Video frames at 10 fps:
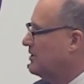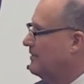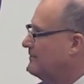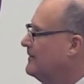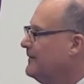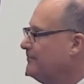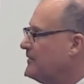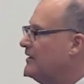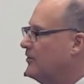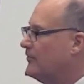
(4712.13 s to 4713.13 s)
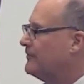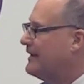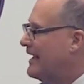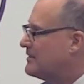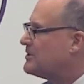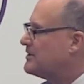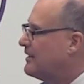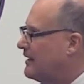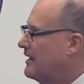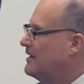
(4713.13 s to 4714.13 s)
And, you know, that's
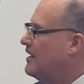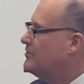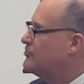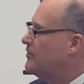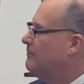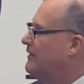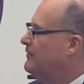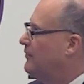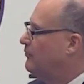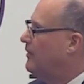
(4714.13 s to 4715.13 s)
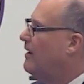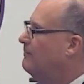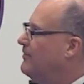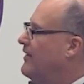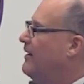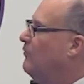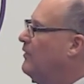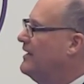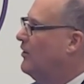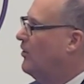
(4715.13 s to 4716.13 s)
the conundrum and the rub that
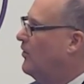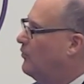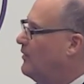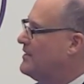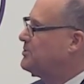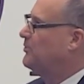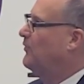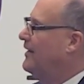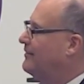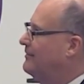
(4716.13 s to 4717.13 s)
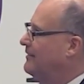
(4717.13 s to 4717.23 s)
we all wrestle with.